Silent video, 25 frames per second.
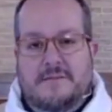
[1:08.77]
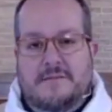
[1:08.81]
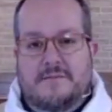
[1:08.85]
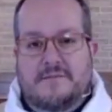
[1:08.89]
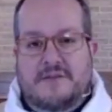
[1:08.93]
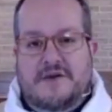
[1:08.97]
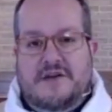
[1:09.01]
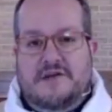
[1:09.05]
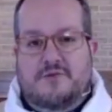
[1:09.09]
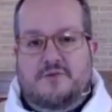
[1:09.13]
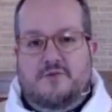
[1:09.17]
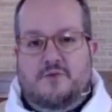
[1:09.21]

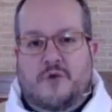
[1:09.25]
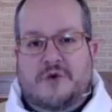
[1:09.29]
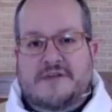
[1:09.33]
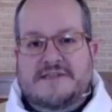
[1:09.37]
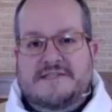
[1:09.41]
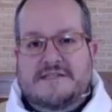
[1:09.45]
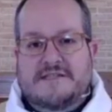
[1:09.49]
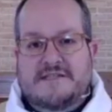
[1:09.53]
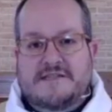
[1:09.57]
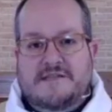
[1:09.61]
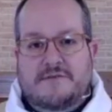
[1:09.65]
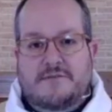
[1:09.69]
but it
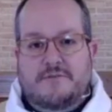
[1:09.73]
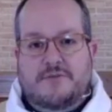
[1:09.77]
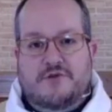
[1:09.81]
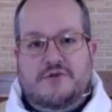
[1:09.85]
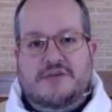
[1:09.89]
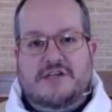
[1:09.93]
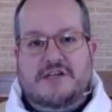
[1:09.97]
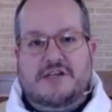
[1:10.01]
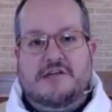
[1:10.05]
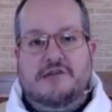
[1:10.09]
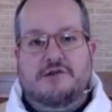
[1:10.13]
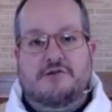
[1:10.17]
wasn't
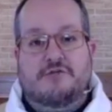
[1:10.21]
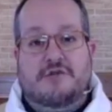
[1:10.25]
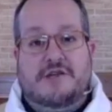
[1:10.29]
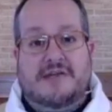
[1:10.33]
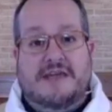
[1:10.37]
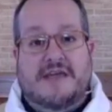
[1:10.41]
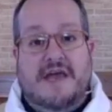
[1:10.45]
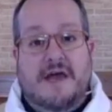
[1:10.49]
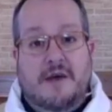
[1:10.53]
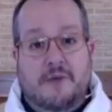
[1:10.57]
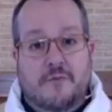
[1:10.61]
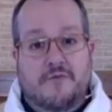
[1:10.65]

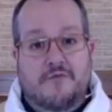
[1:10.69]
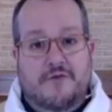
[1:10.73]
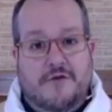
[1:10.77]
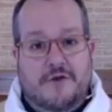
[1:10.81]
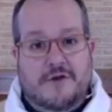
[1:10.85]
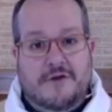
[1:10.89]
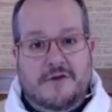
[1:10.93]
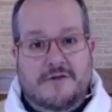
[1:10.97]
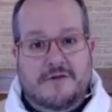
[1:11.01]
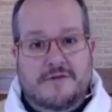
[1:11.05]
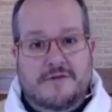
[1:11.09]
particularly helpful.